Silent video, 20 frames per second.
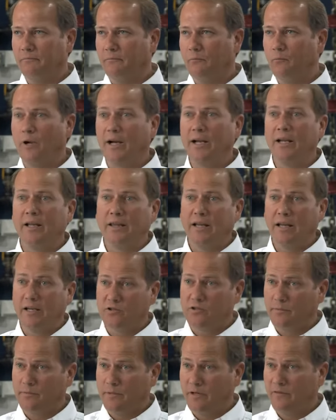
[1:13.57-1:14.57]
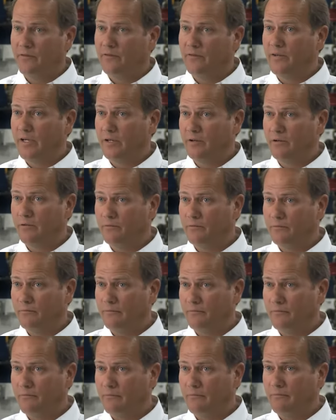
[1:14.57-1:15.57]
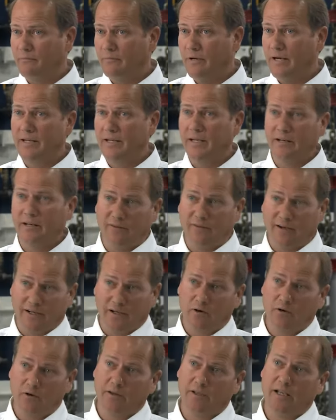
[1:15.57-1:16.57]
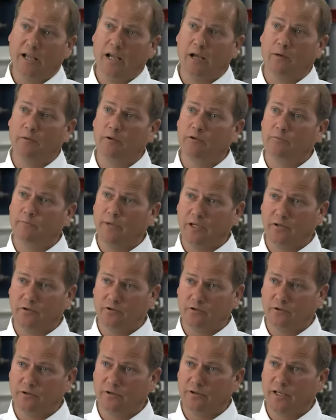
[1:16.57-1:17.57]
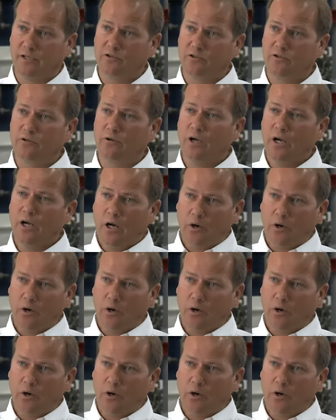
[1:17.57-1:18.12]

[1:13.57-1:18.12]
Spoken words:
writing the estimate of the vehicle, identifying all the damage, making sure that you